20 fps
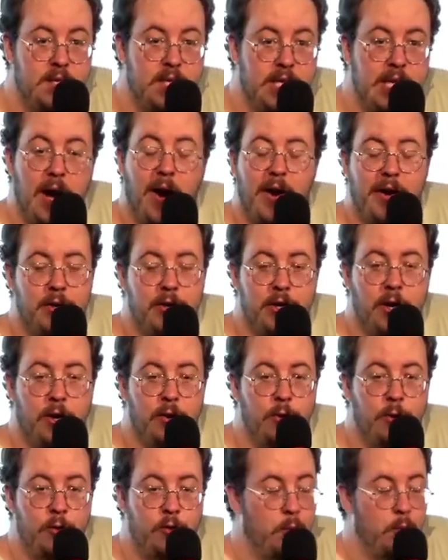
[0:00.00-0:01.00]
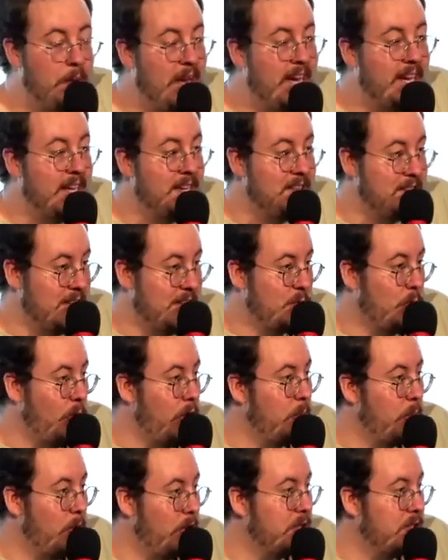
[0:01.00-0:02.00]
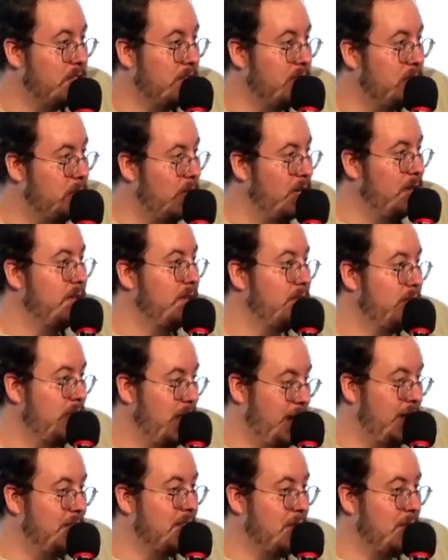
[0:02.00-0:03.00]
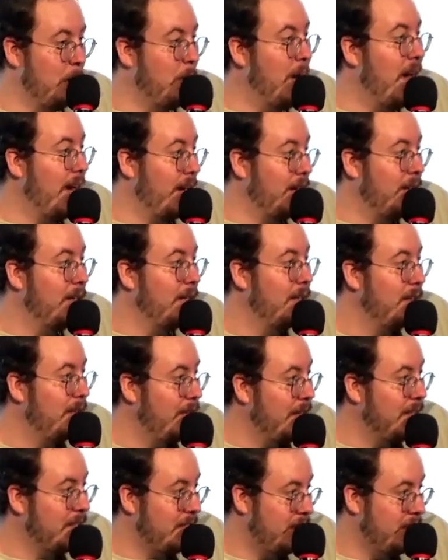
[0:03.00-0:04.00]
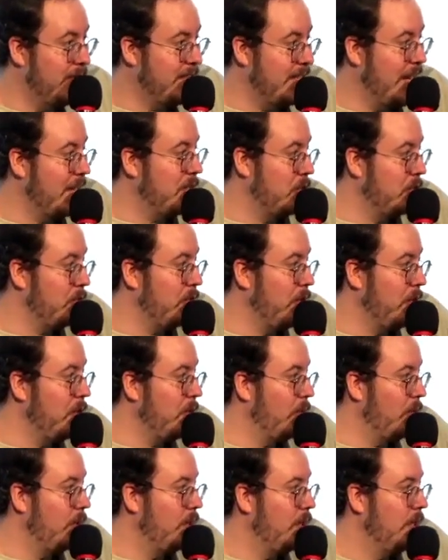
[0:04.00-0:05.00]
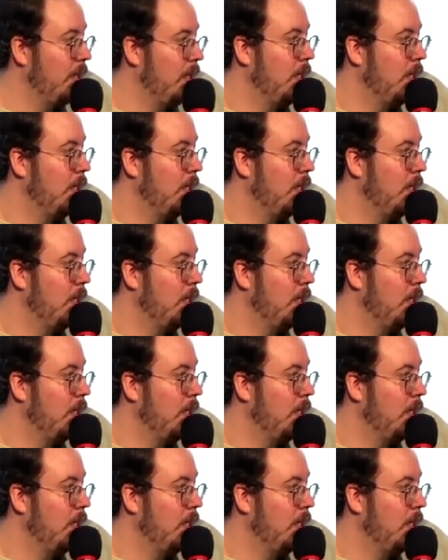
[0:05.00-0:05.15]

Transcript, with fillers: Now I don't know who the bank is as one person, but it is the bank is, is at your front door.